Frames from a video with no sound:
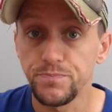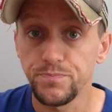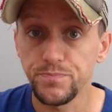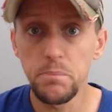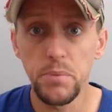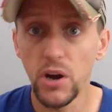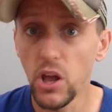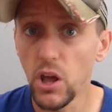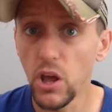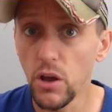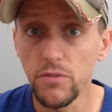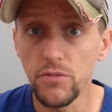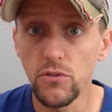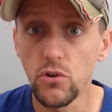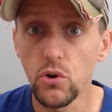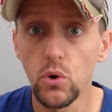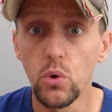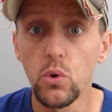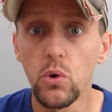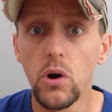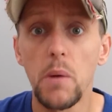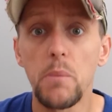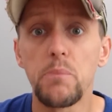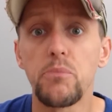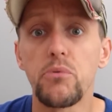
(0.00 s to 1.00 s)
But
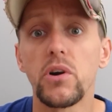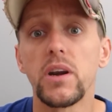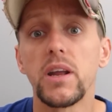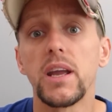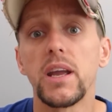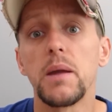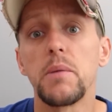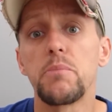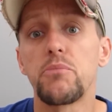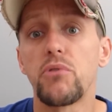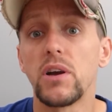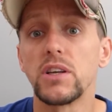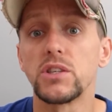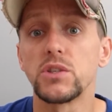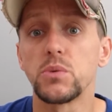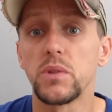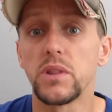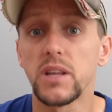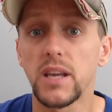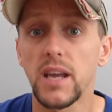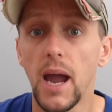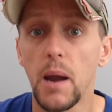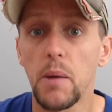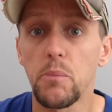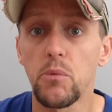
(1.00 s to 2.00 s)
overall I'm pretty impressed with the
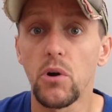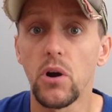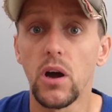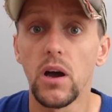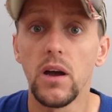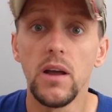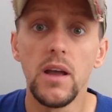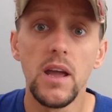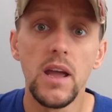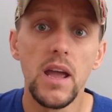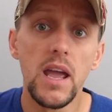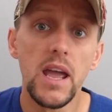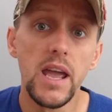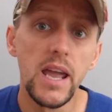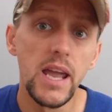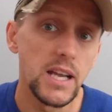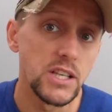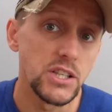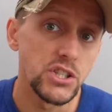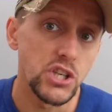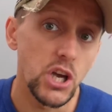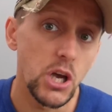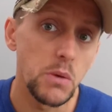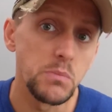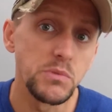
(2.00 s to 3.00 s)
camera. In
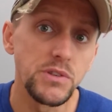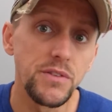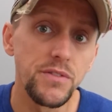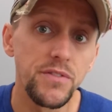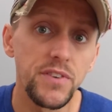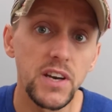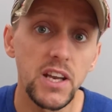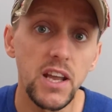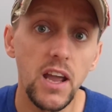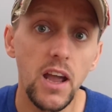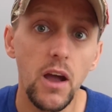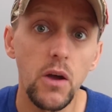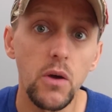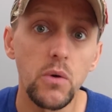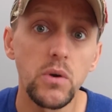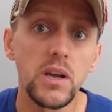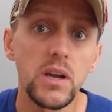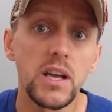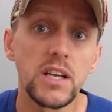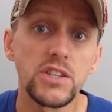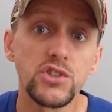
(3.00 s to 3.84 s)
terms of video, it